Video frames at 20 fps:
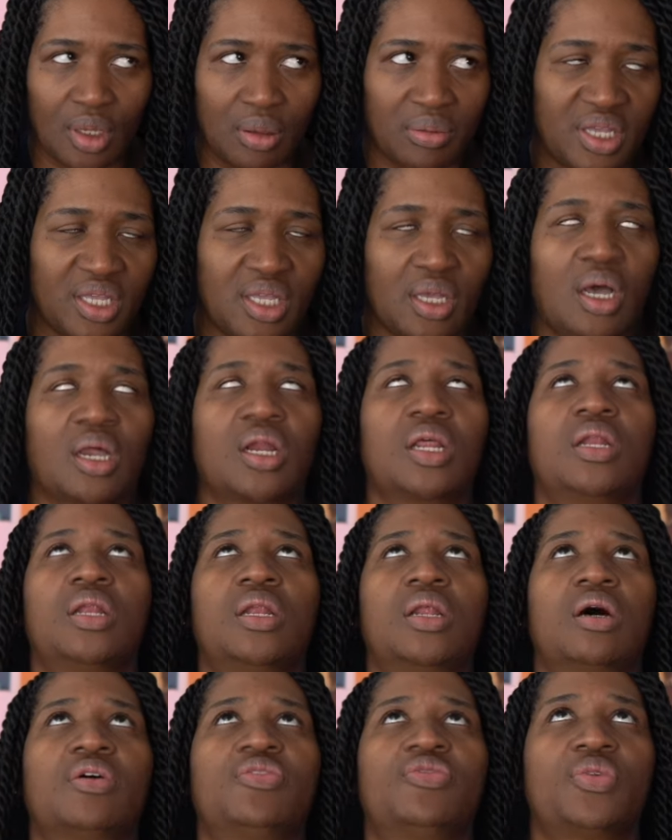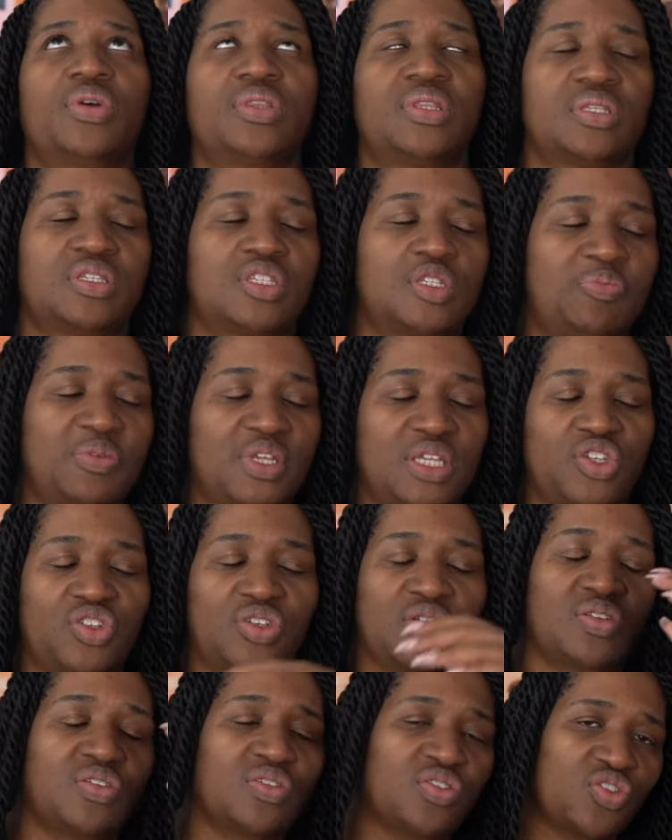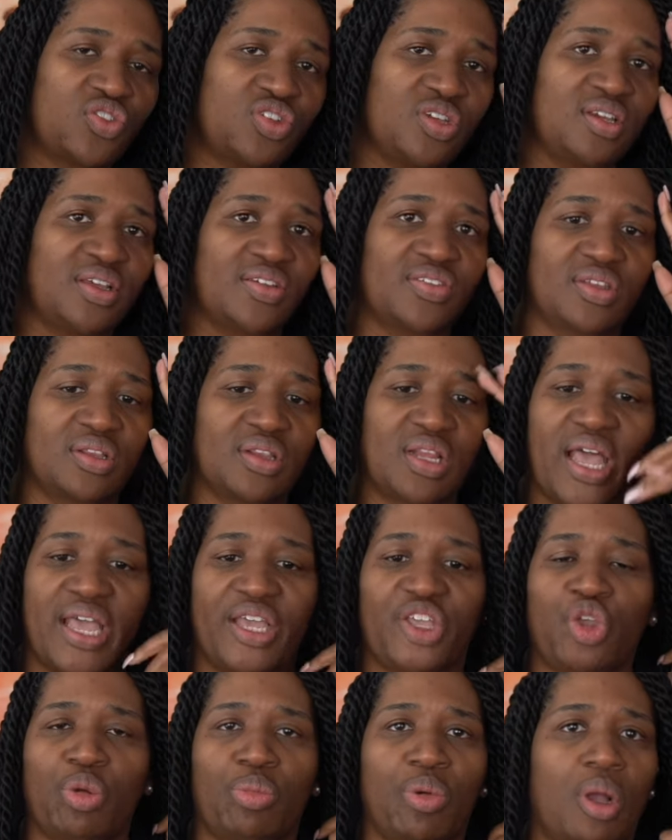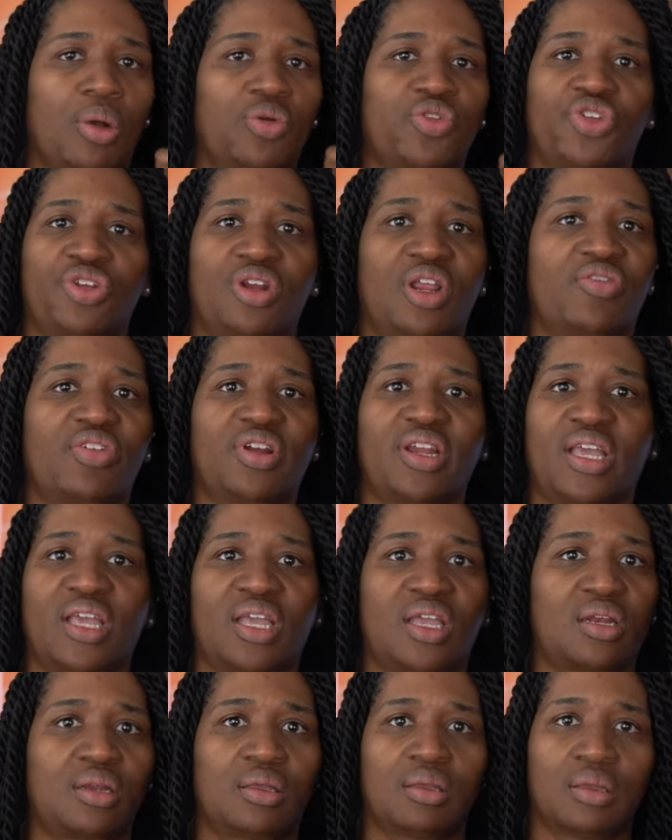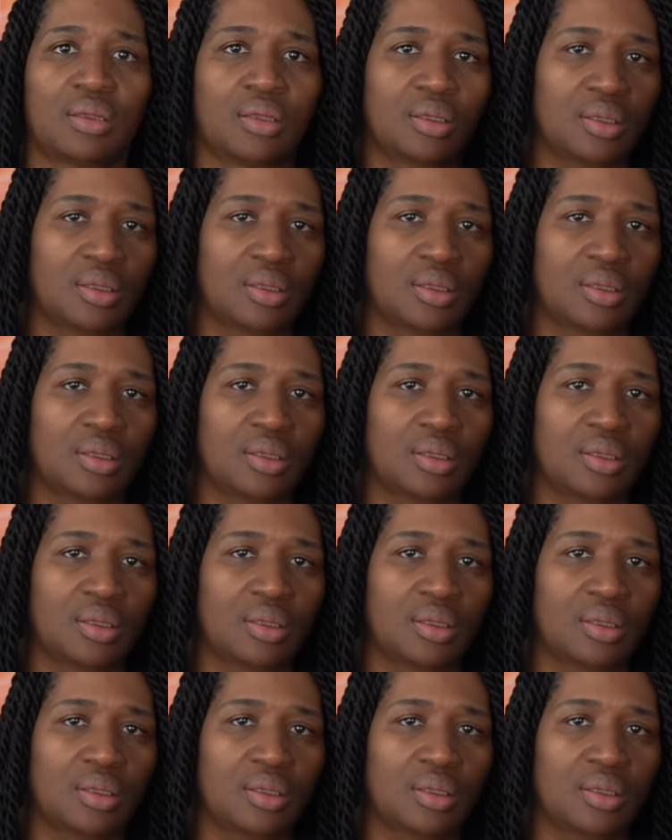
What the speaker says: Oh my God, enough with the speeches. She doesn't like you, bro. She never did.